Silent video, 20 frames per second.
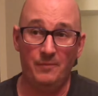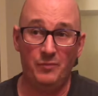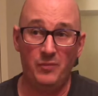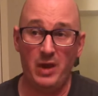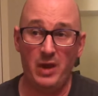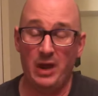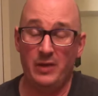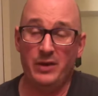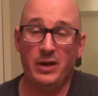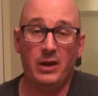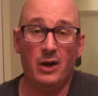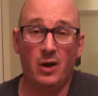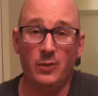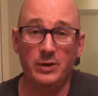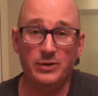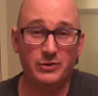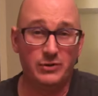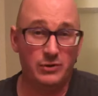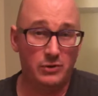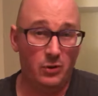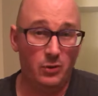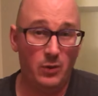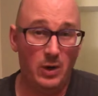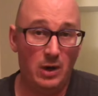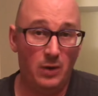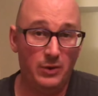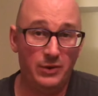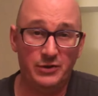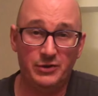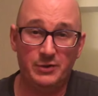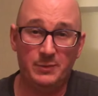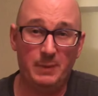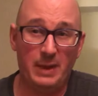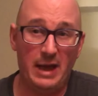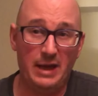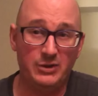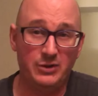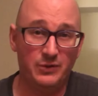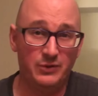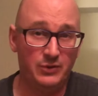and they always go well with a
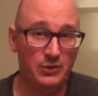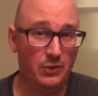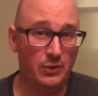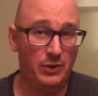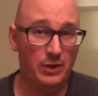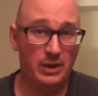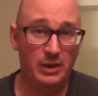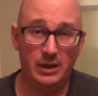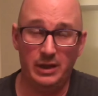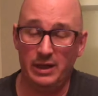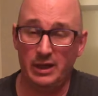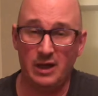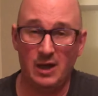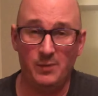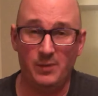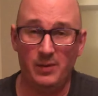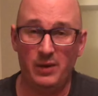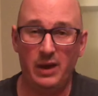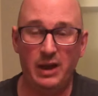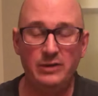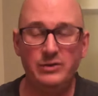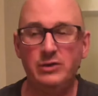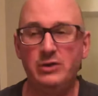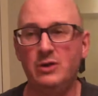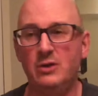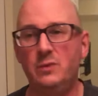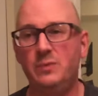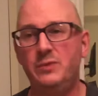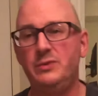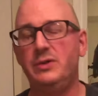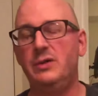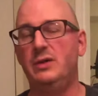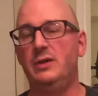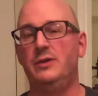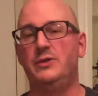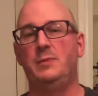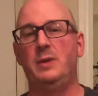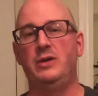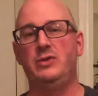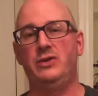splash of soda and a couple ice cubes,
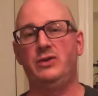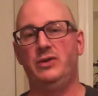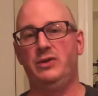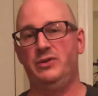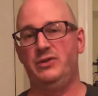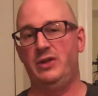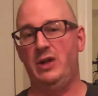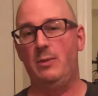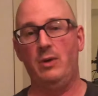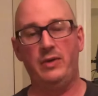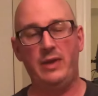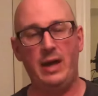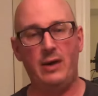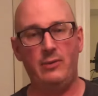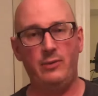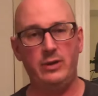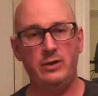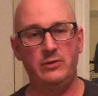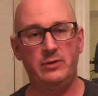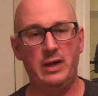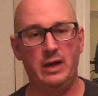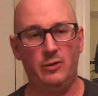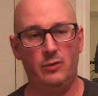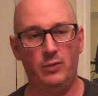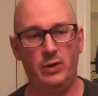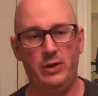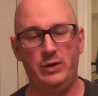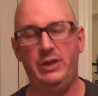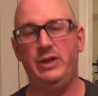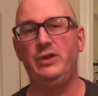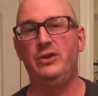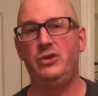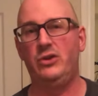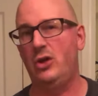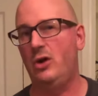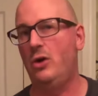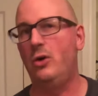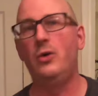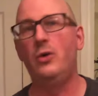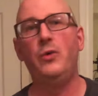especially in the summer, and that way you get a really
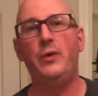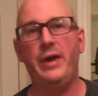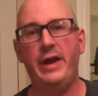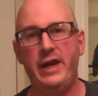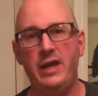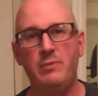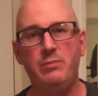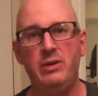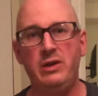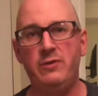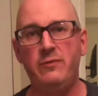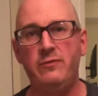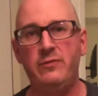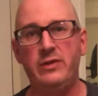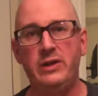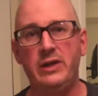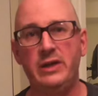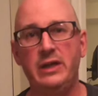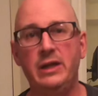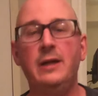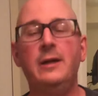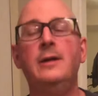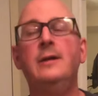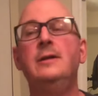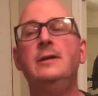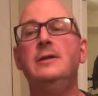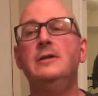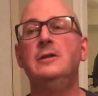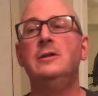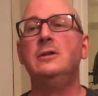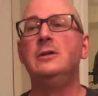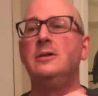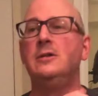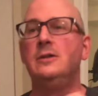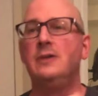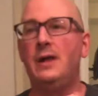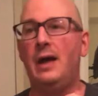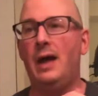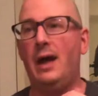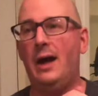low ABV
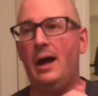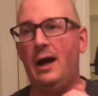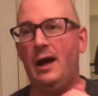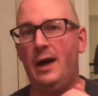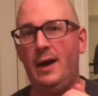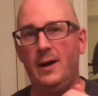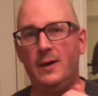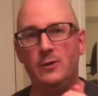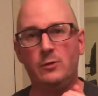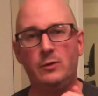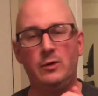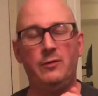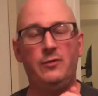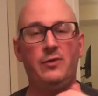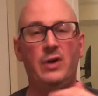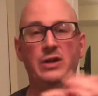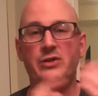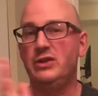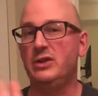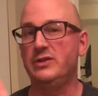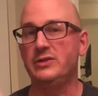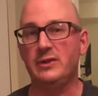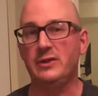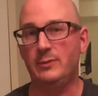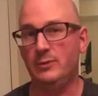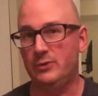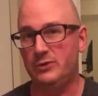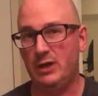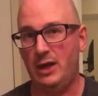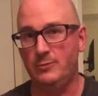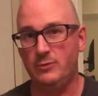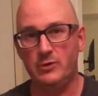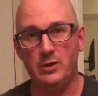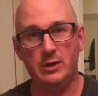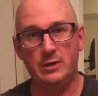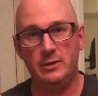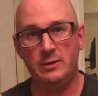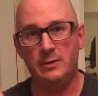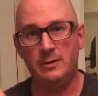refreshing summertime drink.